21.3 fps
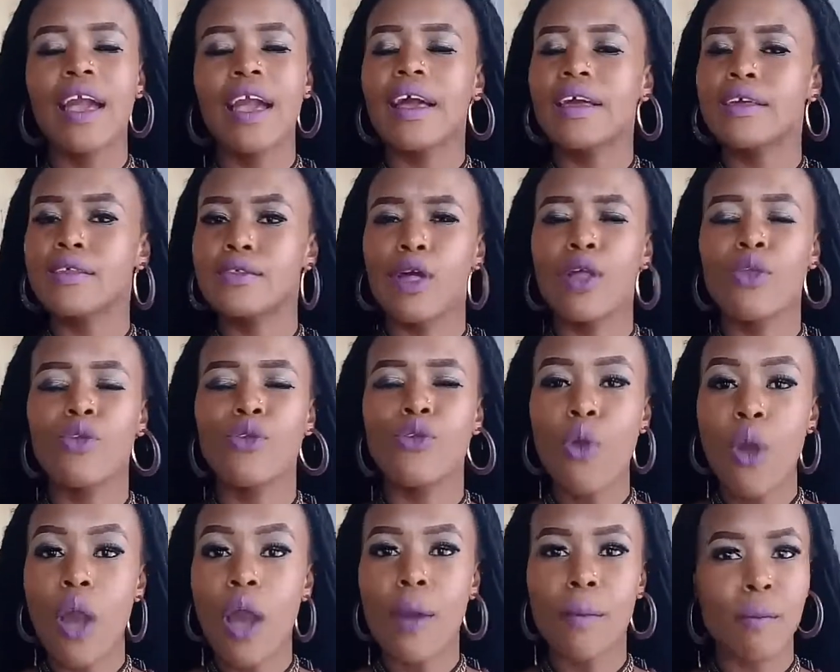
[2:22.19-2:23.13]
Guys,
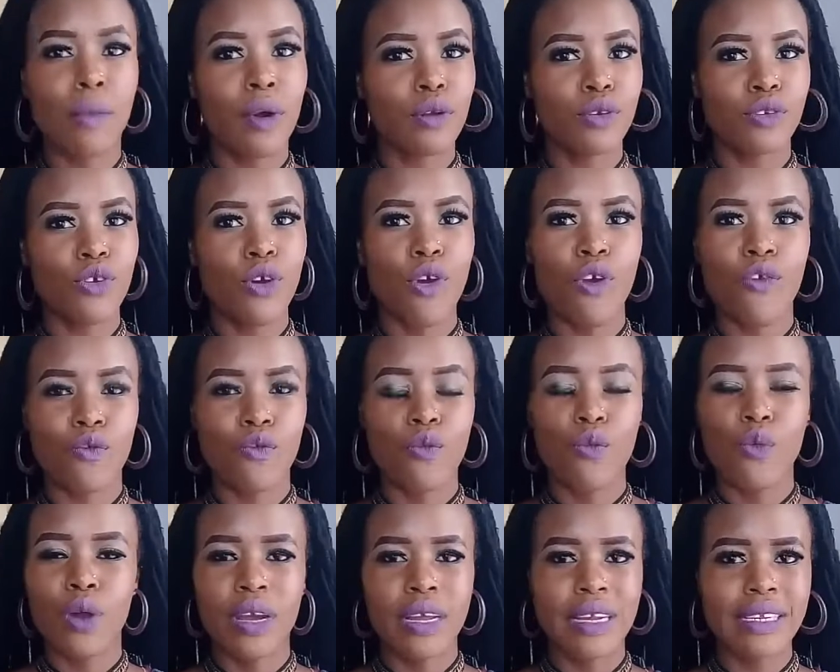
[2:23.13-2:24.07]
no amount
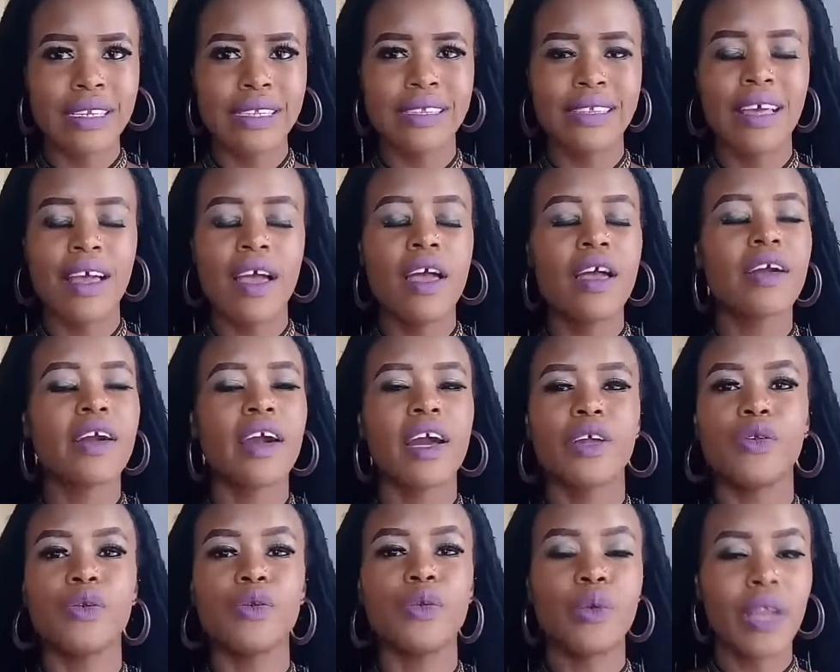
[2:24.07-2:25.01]
of words
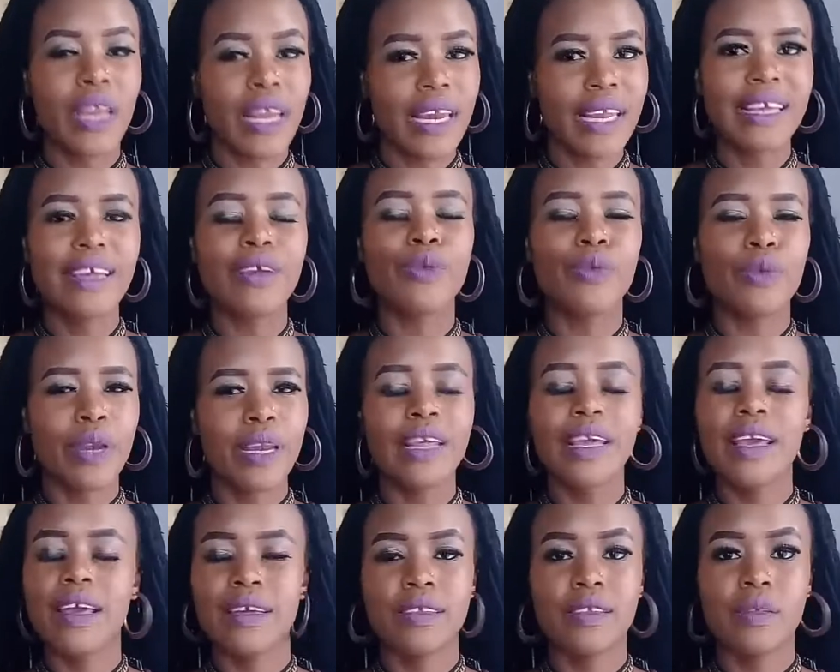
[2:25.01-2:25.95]
can really,
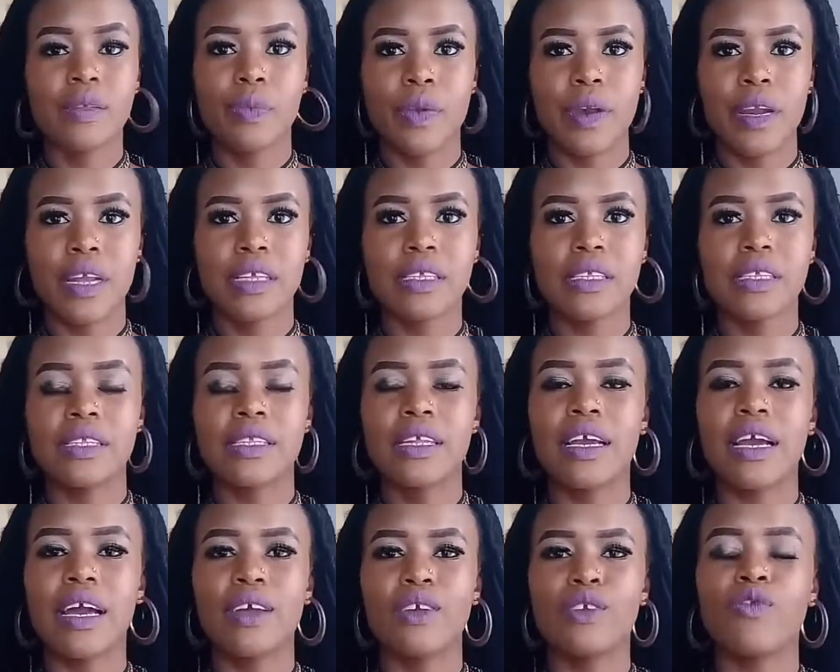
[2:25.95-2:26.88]
really express
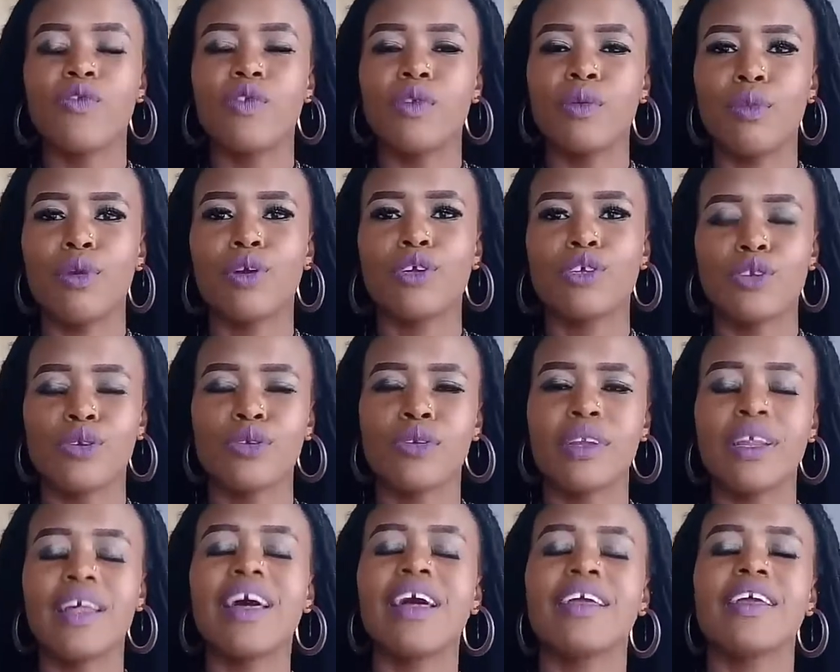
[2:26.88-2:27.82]
the kind of
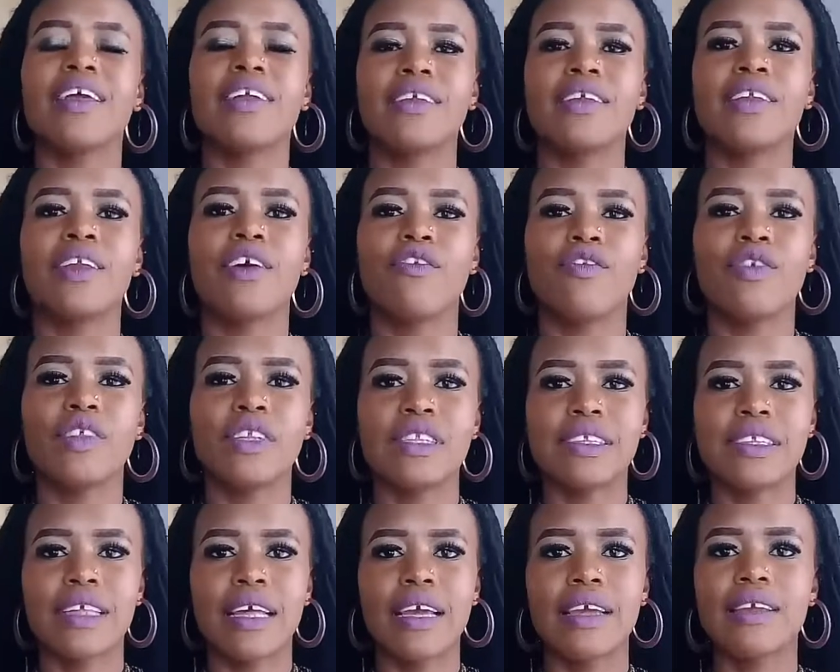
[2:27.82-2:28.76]
emotion Amina
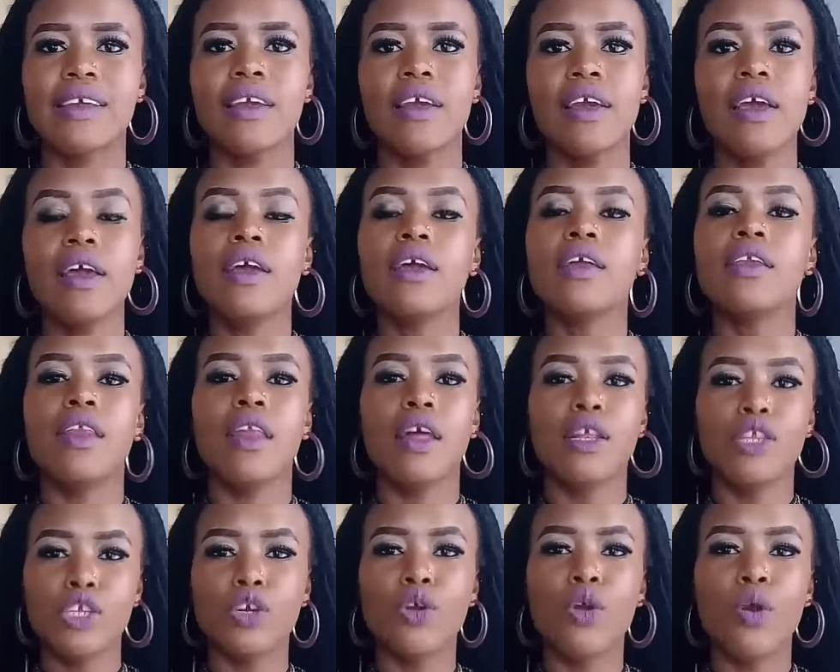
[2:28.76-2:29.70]
feels. I
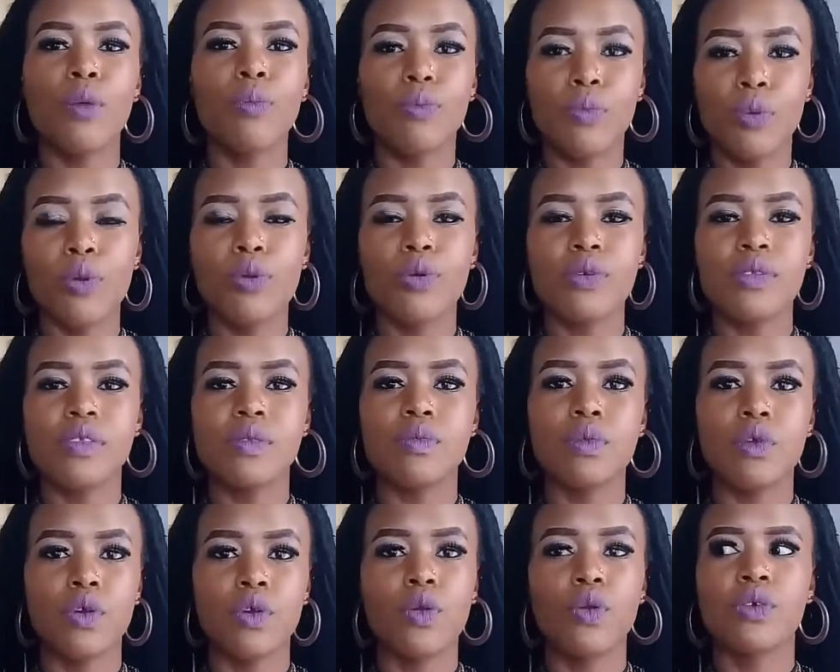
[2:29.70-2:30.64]
decompose
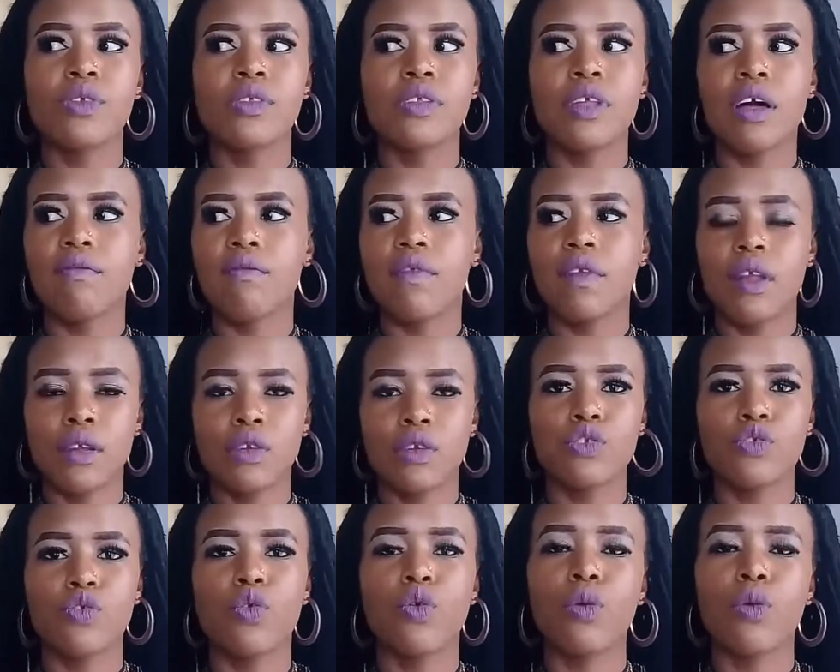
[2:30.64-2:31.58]
because I've
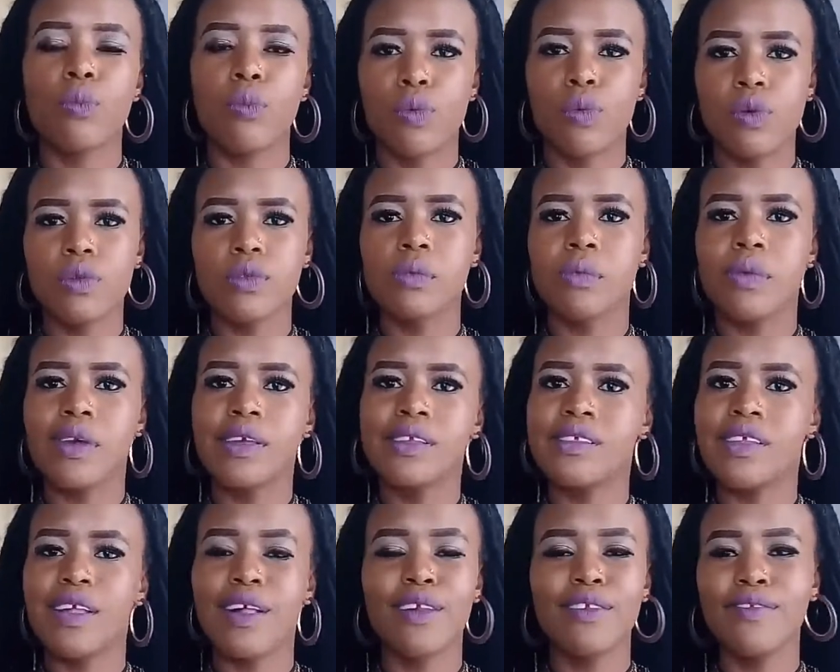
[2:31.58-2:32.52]
learned to compose
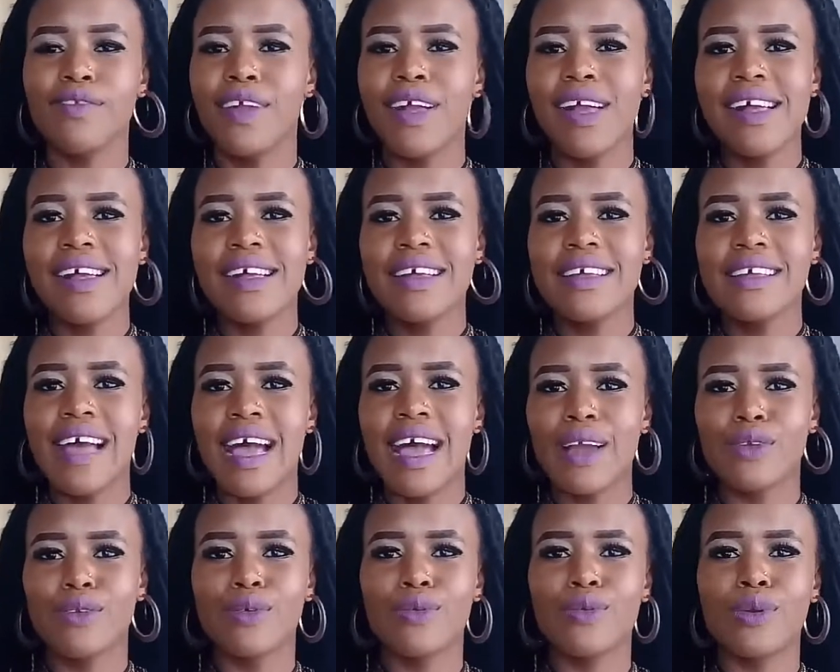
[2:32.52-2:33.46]
myself.
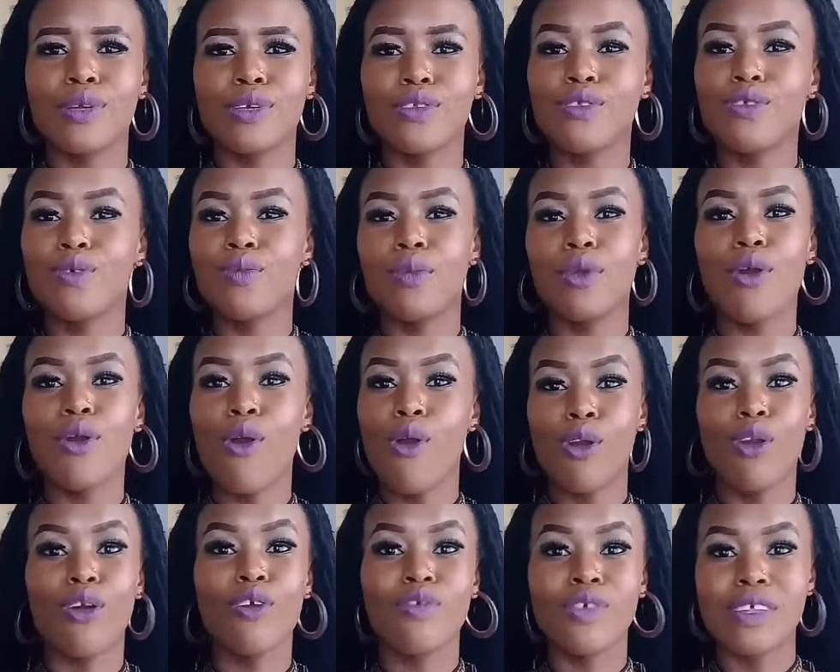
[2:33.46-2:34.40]
I don't want to be all
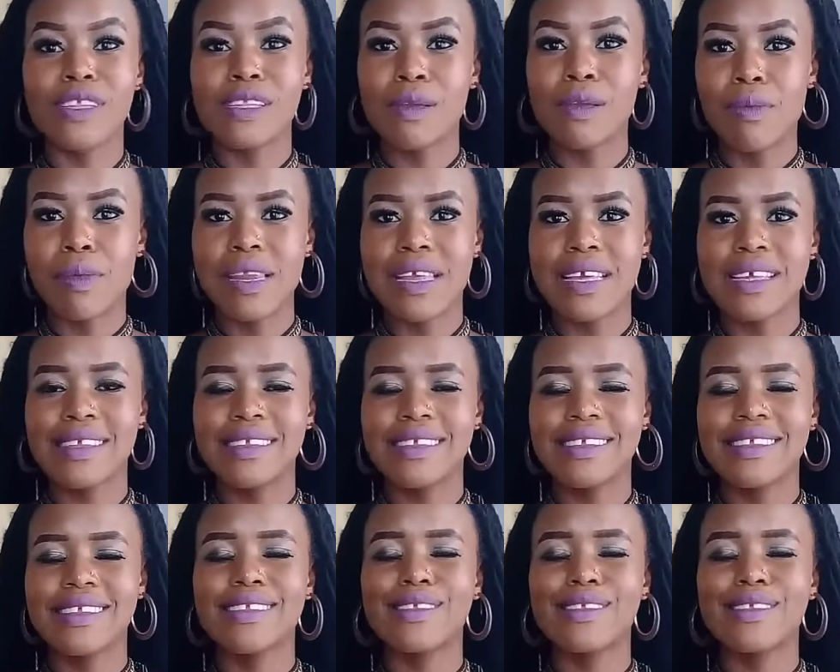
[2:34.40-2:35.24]
over the place.